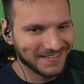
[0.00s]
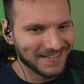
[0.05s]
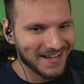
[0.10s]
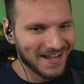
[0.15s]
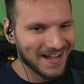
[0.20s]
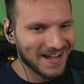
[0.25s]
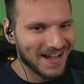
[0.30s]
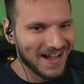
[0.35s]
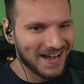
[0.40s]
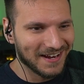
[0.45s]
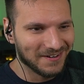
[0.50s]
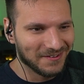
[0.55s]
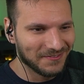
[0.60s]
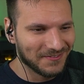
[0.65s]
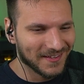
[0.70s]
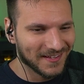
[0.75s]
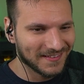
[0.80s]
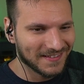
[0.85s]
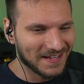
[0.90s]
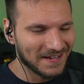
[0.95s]
Yeah, I don't
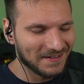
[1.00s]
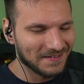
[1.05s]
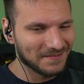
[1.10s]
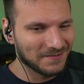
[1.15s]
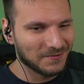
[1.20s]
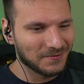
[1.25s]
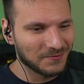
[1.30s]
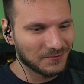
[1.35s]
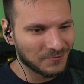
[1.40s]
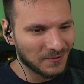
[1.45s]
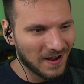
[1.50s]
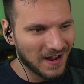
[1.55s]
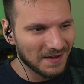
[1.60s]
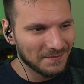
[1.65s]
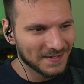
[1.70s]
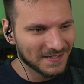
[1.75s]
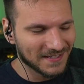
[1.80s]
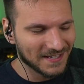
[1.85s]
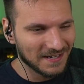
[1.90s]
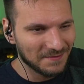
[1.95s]
think that
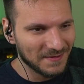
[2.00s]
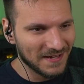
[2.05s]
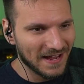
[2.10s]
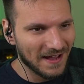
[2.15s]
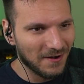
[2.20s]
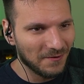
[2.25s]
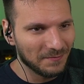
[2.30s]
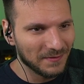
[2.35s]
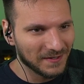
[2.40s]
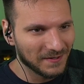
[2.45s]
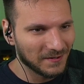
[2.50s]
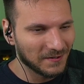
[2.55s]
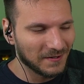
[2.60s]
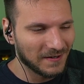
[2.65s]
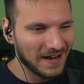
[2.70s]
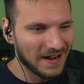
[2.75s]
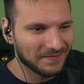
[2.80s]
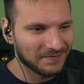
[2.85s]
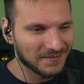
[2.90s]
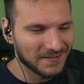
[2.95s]
Grime is going to be helping her
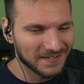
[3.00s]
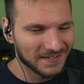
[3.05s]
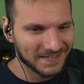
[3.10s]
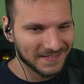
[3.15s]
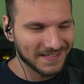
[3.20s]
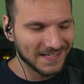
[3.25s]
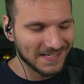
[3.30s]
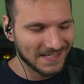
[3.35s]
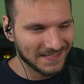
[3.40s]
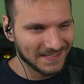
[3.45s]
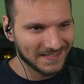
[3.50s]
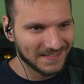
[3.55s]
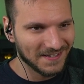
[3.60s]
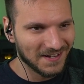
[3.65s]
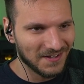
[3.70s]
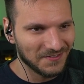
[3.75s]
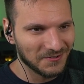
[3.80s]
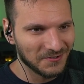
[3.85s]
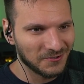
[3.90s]
after this deed is done.